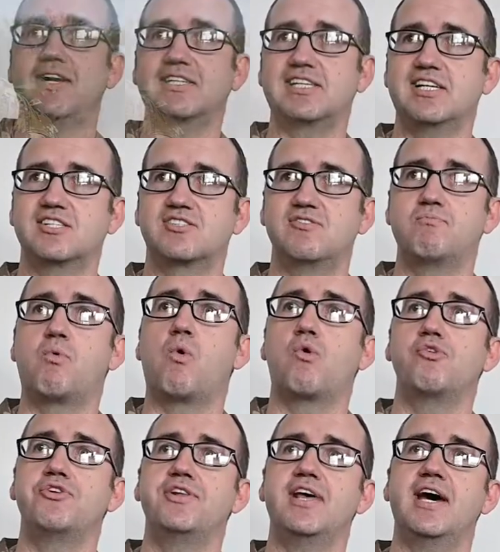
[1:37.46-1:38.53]
like I said, it's
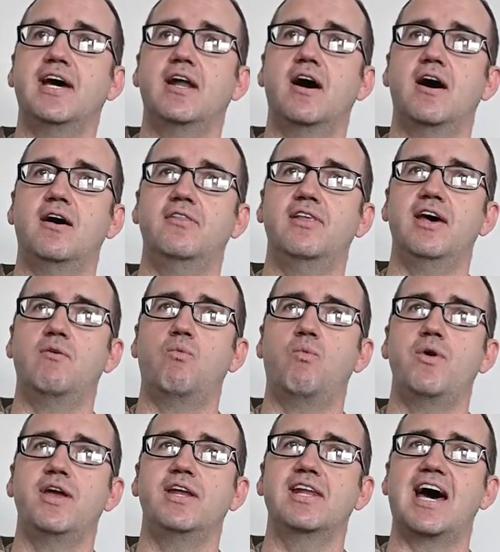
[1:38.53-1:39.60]
important that uh, that
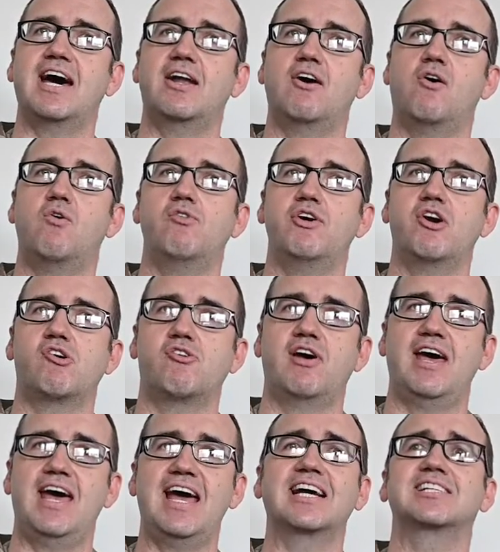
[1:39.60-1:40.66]
we not only
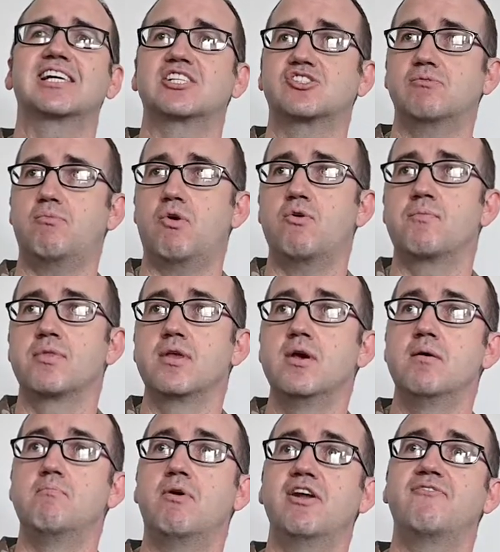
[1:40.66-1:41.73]
are accessible,
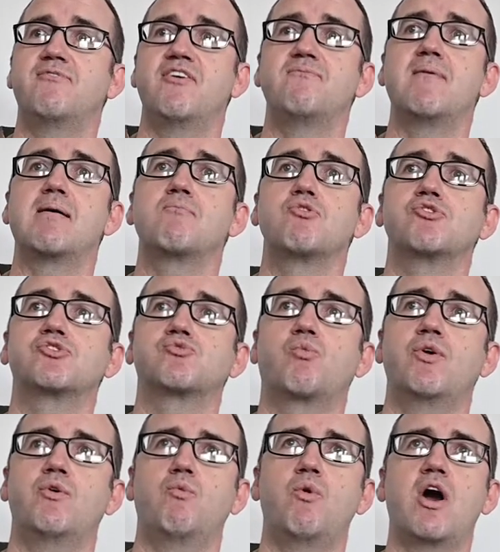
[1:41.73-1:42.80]
but if the members,
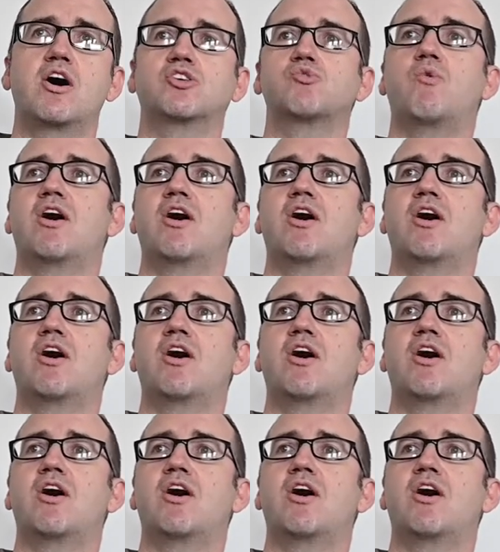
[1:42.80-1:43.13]
we, we also